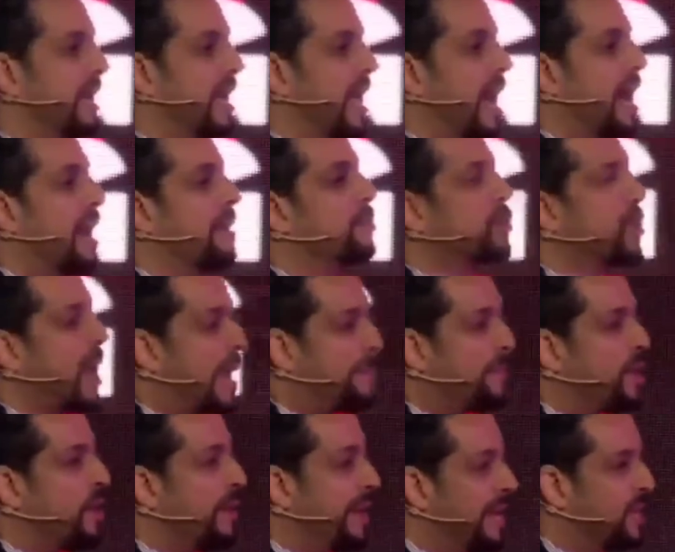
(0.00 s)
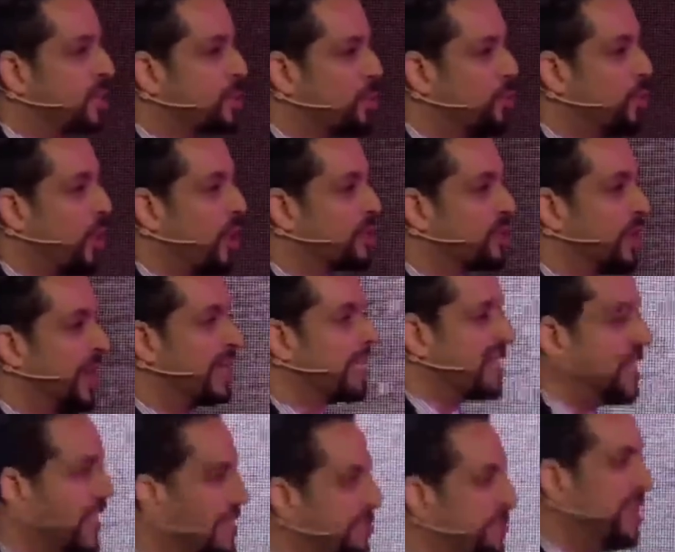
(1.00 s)
I am so happy you're wearing a suit also. I
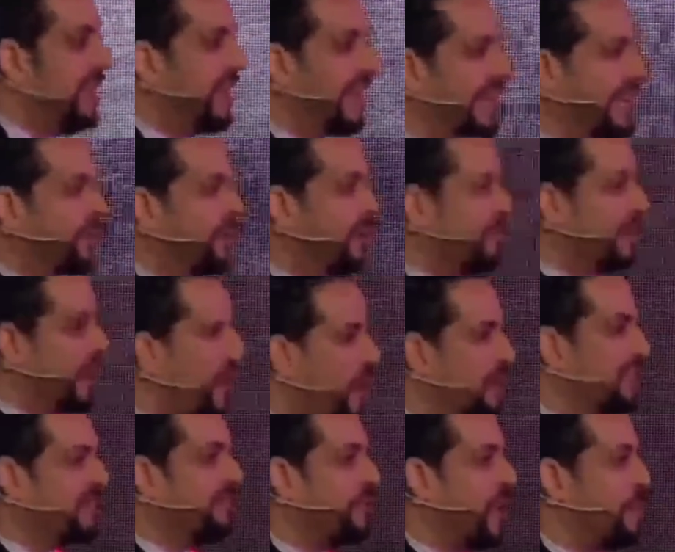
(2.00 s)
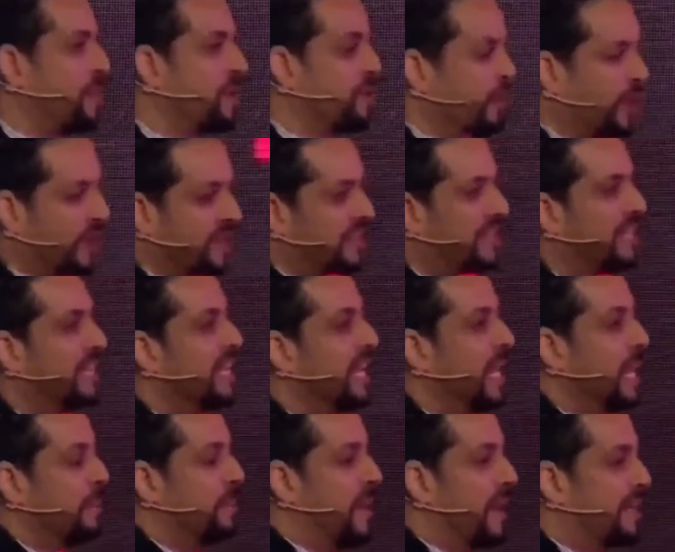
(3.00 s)
suddenly feel like, you know, we're all in the formal world.
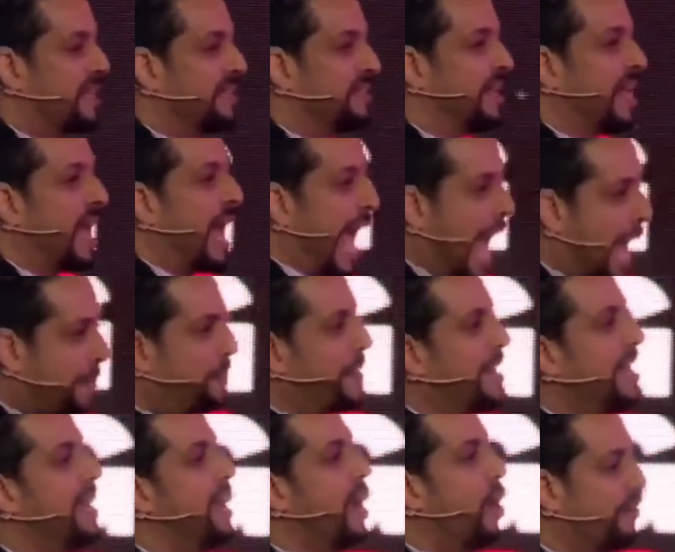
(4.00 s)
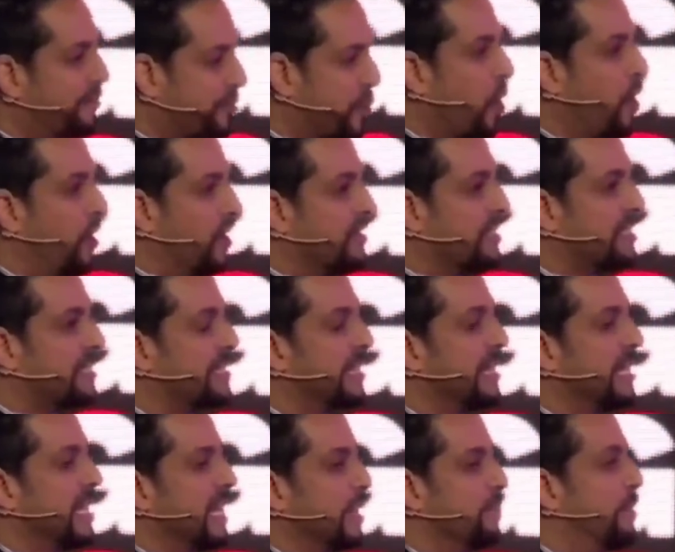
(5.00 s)
But happy, of course,
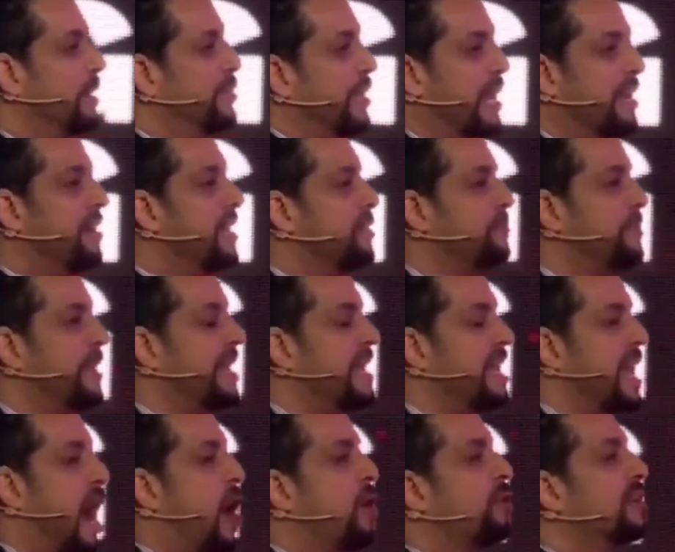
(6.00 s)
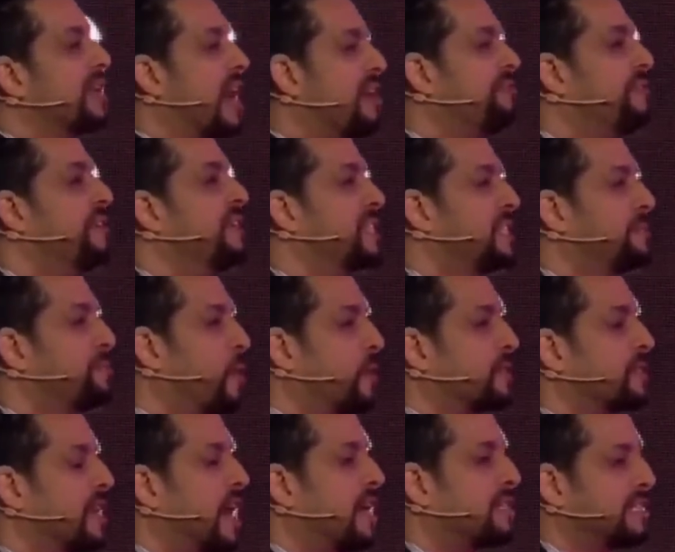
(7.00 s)
but generally speaking, how tough is
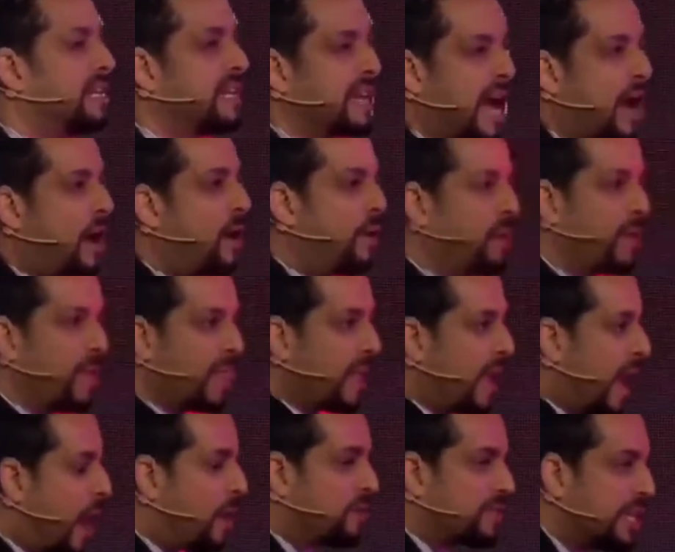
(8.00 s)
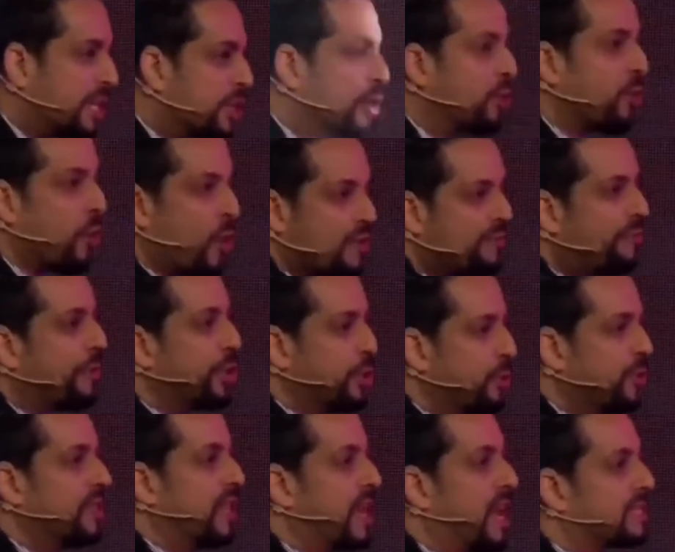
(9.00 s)
sportscasting and how, how has it grown for you
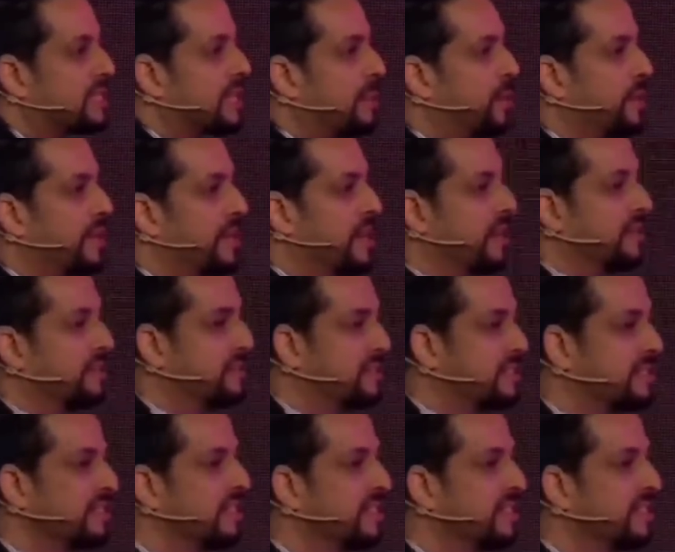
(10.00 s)
in the last couple of years?